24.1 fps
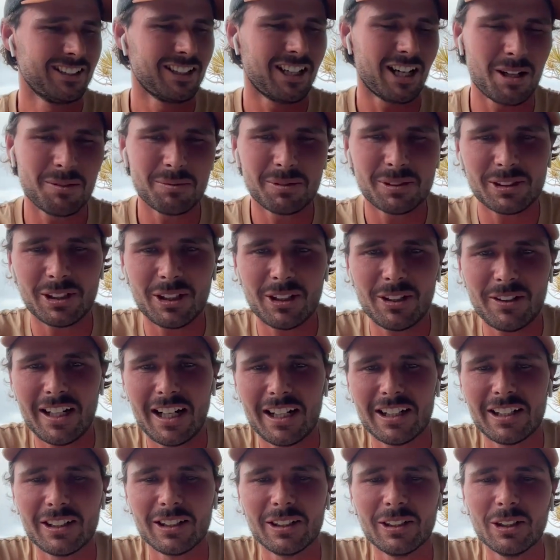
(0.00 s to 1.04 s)
I'm so
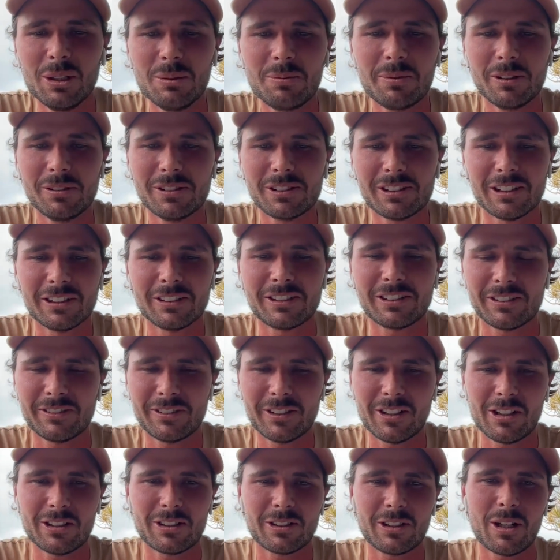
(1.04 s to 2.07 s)
out of the loop. It was the
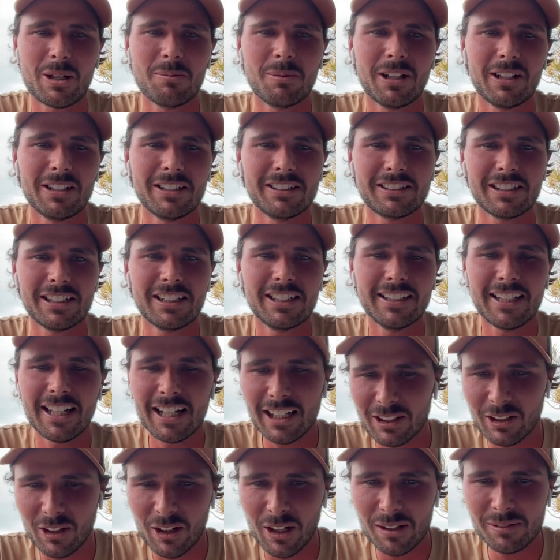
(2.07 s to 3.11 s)
first time bloody seeing
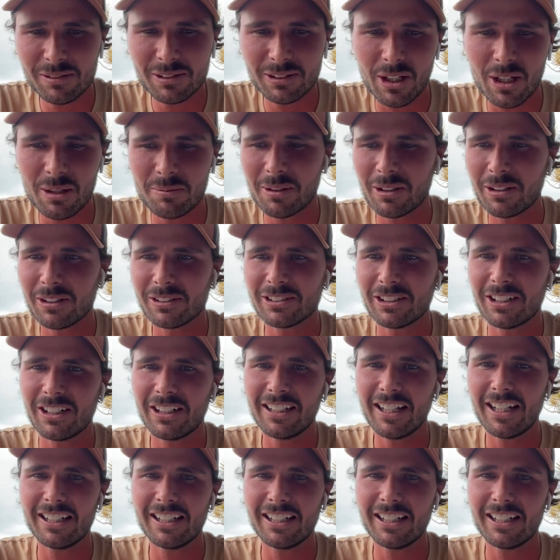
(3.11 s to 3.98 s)
that live scope. I was like,